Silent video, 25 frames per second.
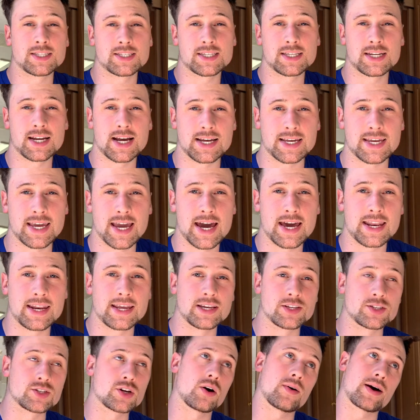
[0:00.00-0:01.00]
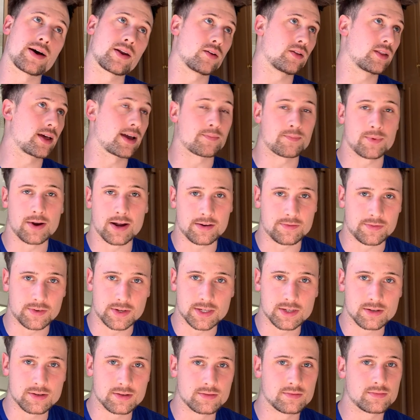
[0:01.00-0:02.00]
that I get is, oh, I don't like
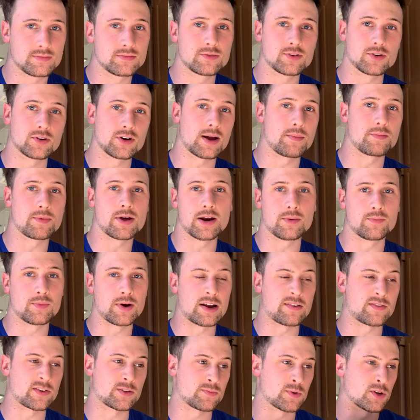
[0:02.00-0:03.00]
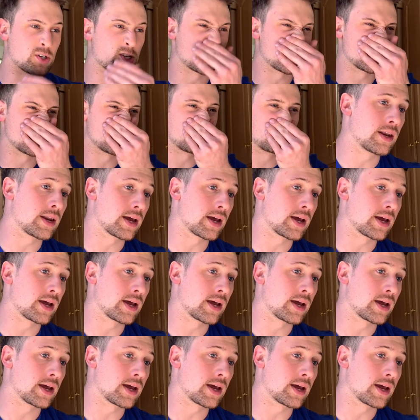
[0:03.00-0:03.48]
breakfast, or I'm not a breakfast person.